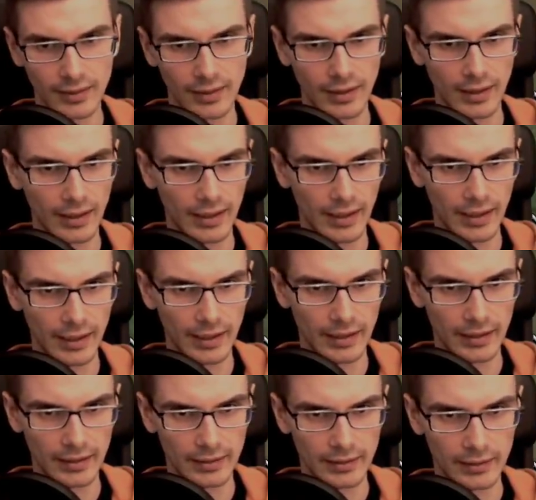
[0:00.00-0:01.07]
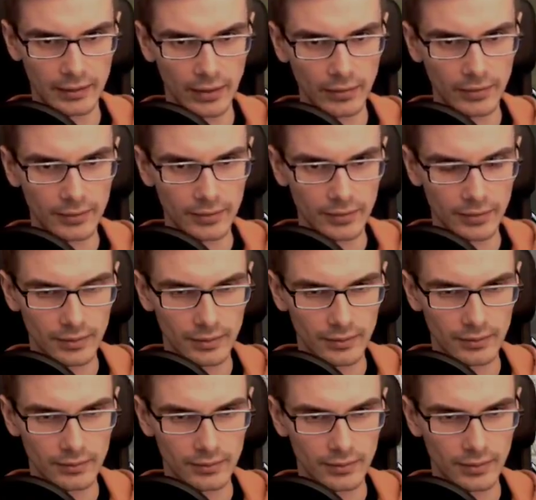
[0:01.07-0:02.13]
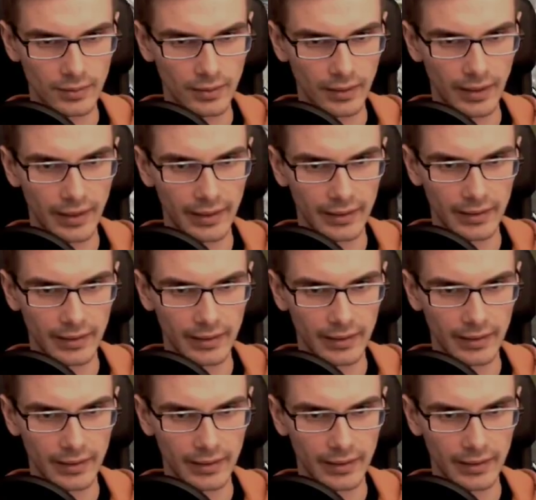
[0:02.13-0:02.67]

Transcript: I don't like